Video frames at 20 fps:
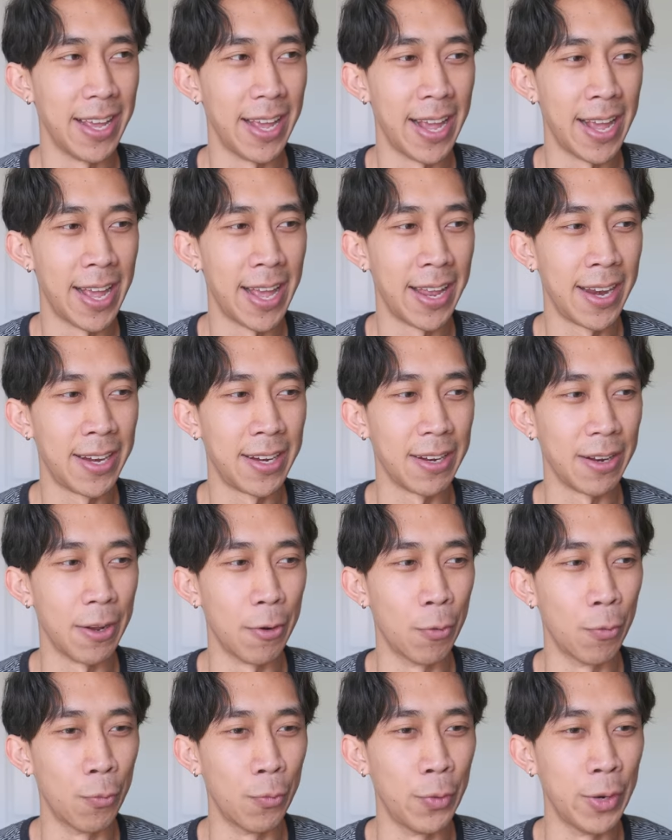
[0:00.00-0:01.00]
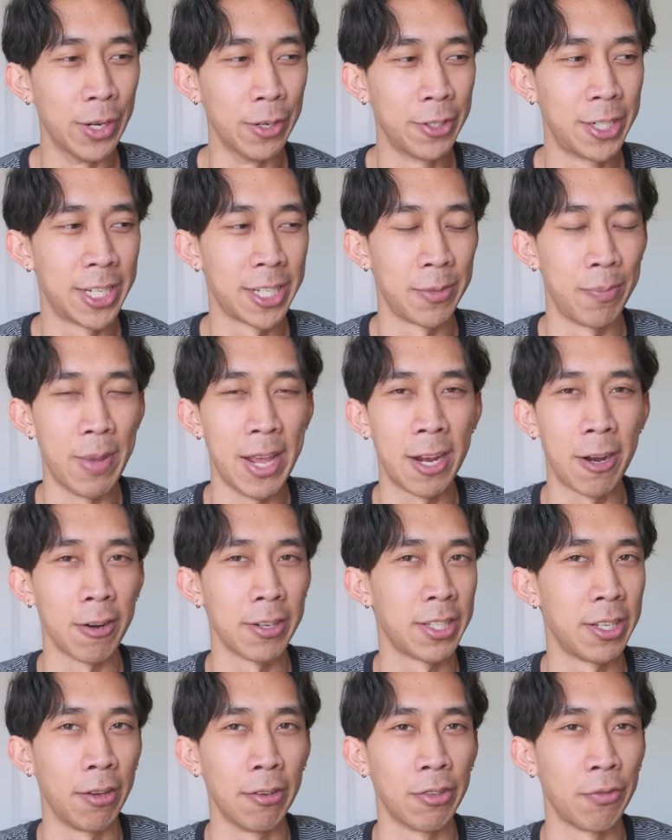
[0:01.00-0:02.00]
And we just make
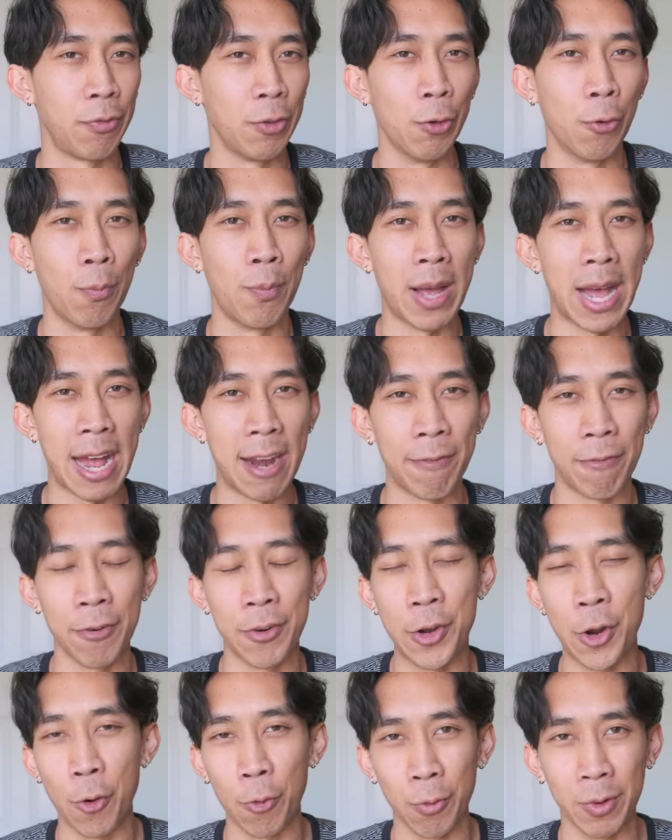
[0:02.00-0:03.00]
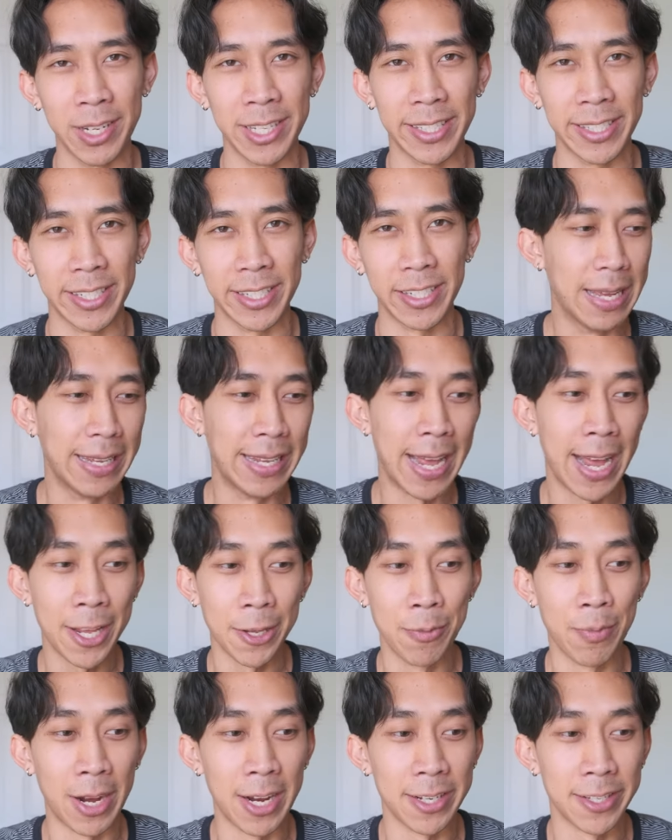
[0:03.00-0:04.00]
ourselves feel bad for no reason. Yeah,
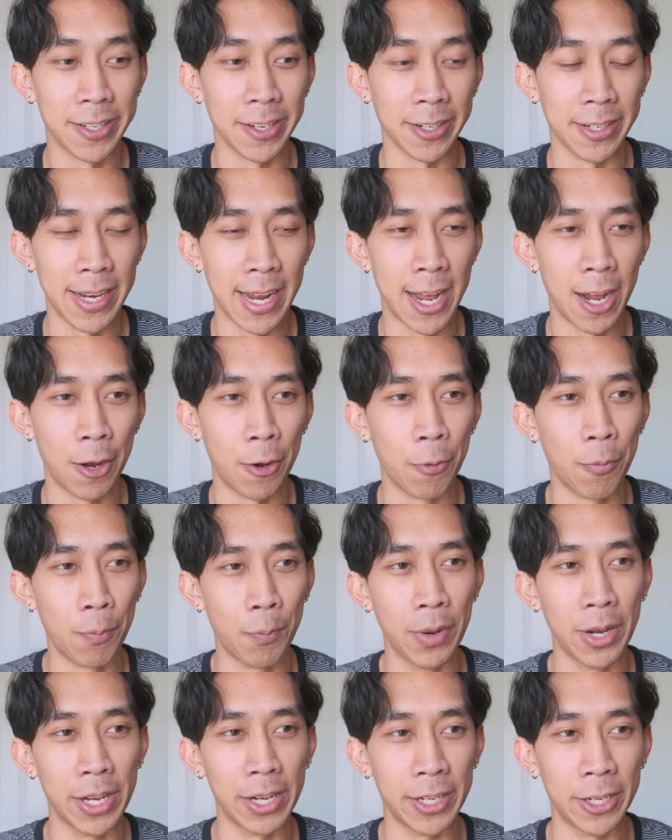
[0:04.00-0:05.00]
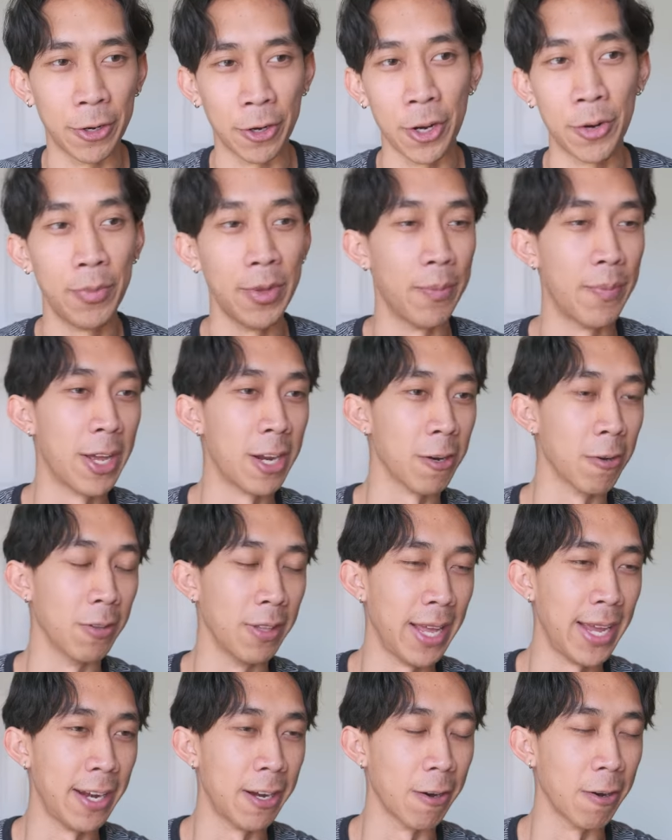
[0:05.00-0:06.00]
you might suck now, but you're gonna be better
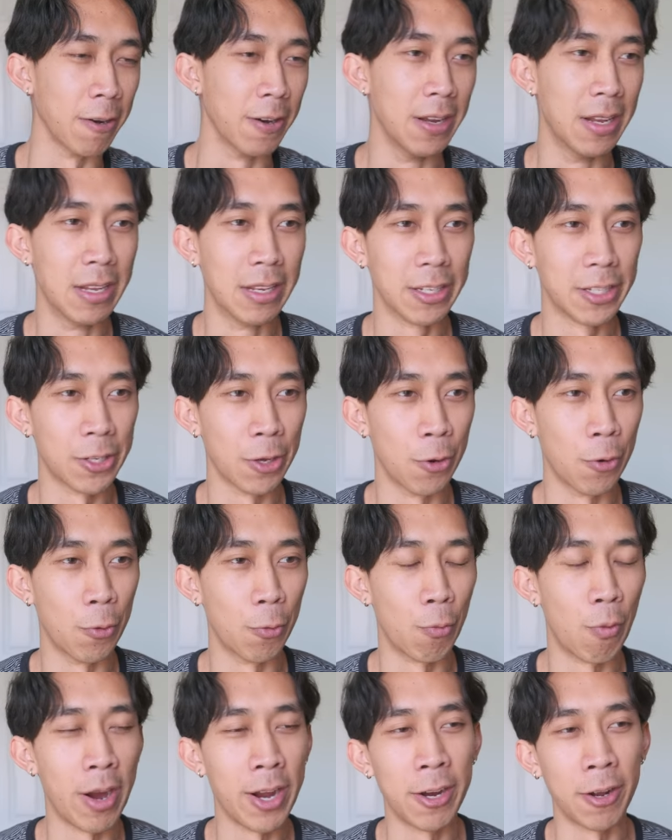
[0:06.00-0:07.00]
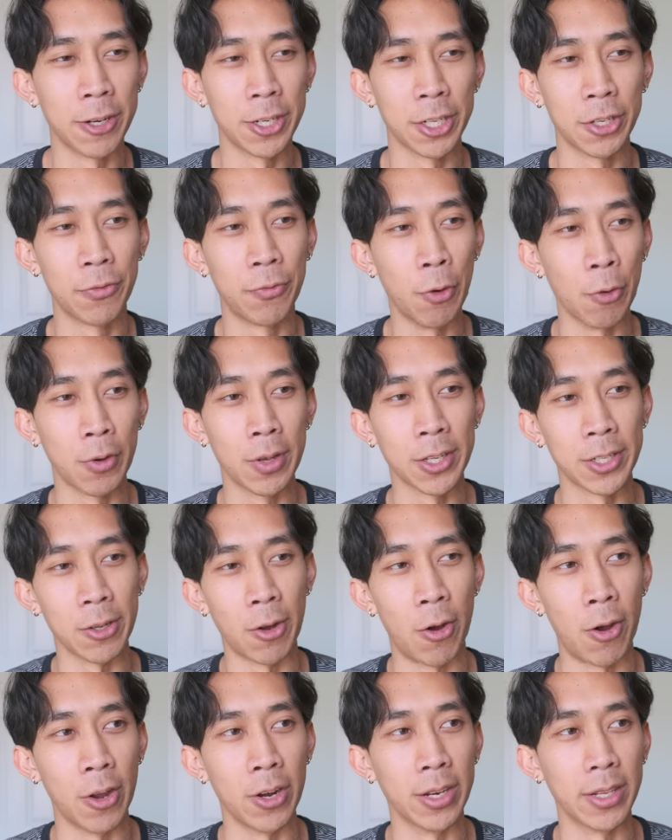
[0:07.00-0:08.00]
later. So why not just focus
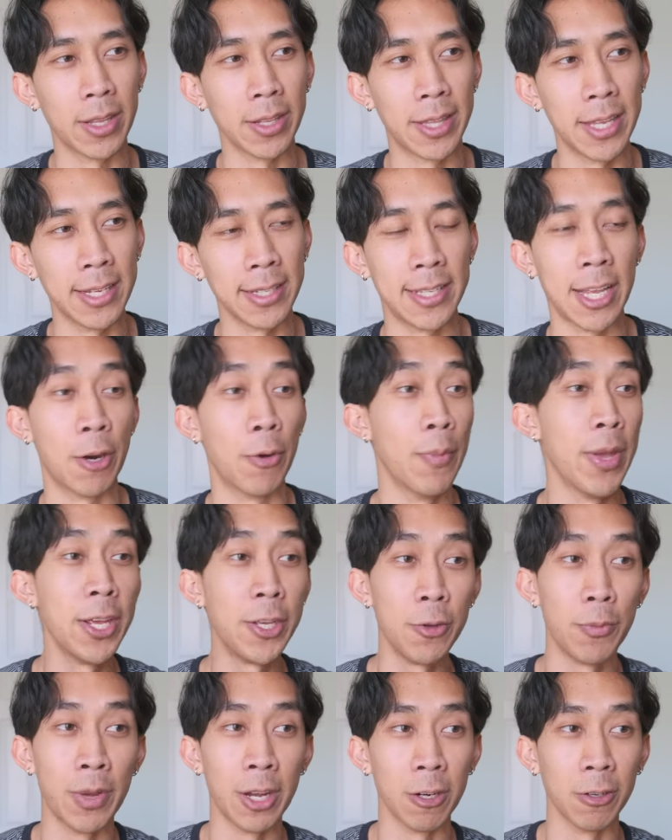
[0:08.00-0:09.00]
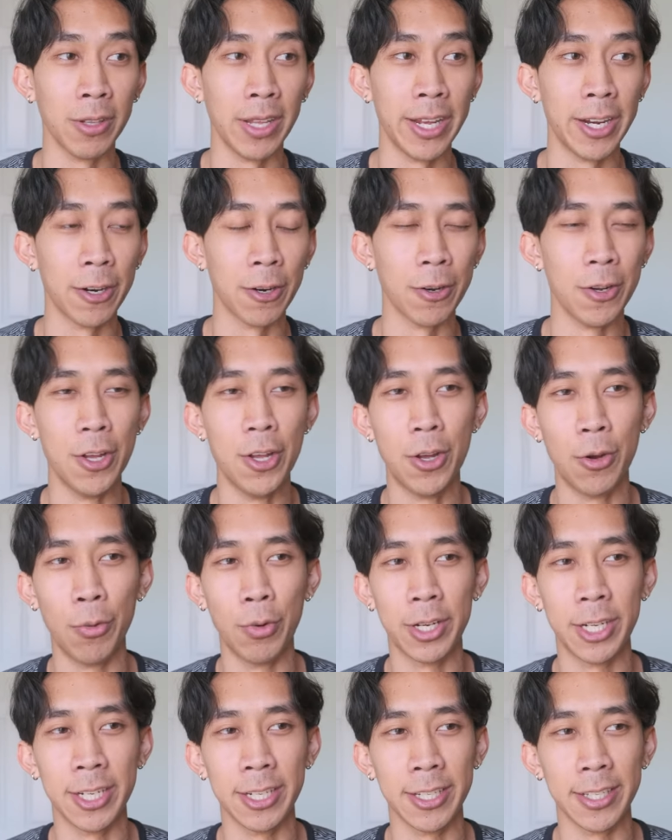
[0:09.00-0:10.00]
on the things that'll make you better later,
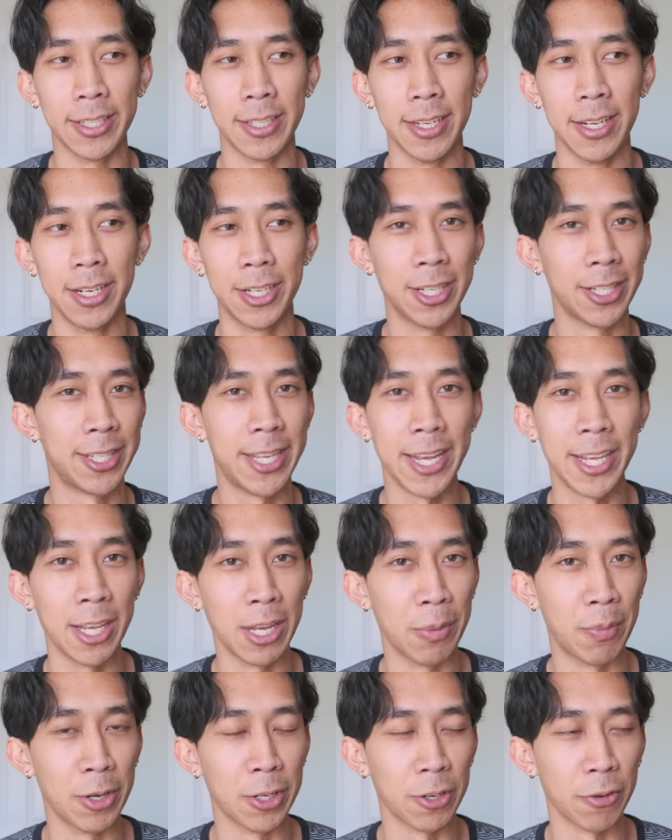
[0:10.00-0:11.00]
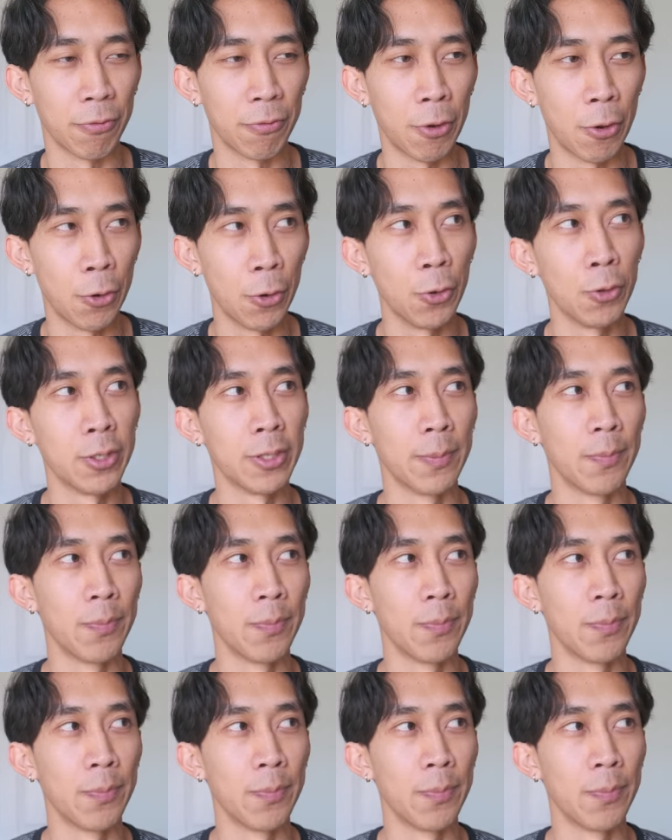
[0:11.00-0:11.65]
which is just taking a bunch of photos